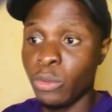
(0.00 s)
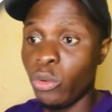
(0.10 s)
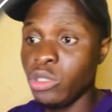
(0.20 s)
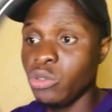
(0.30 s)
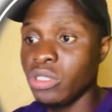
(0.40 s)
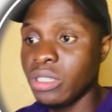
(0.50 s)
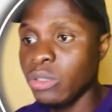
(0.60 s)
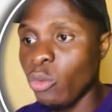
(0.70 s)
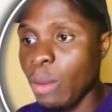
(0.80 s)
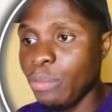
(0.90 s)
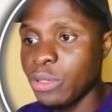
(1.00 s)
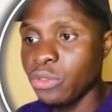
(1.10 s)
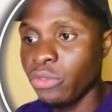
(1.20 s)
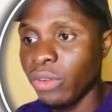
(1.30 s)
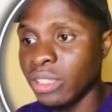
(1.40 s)
But once you see one
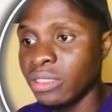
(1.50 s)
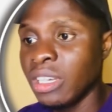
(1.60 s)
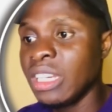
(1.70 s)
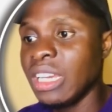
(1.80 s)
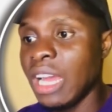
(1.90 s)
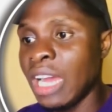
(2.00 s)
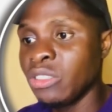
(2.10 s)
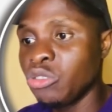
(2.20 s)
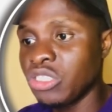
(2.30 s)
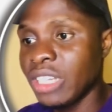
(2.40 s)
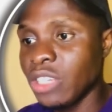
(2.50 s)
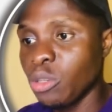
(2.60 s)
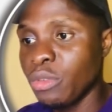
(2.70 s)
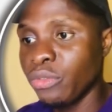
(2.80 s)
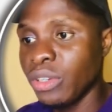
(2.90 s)
pixel found and you trigger
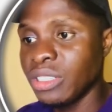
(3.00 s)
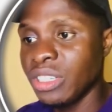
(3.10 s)
some events,